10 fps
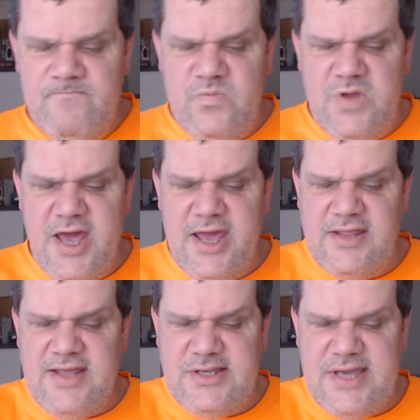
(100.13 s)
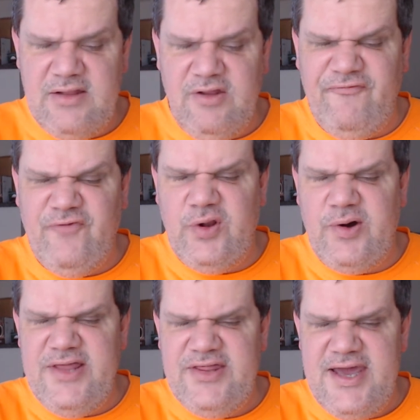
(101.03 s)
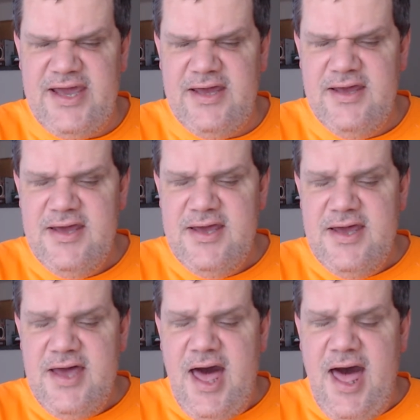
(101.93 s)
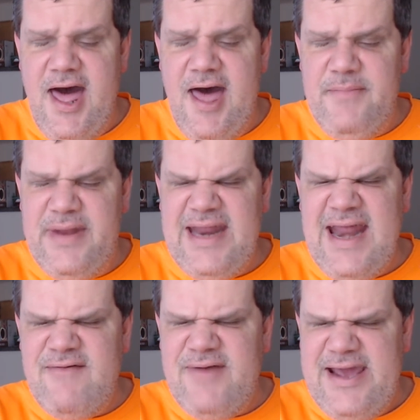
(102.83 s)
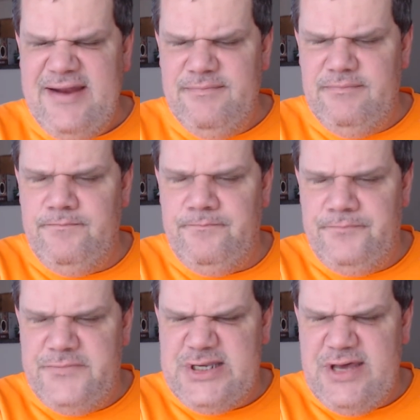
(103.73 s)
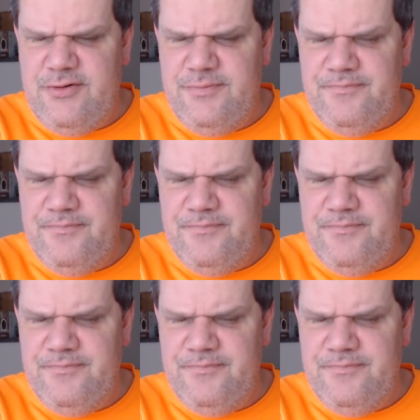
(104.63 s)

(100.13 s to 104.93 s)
I can get that tank a little fuller, I think. But at any rate, so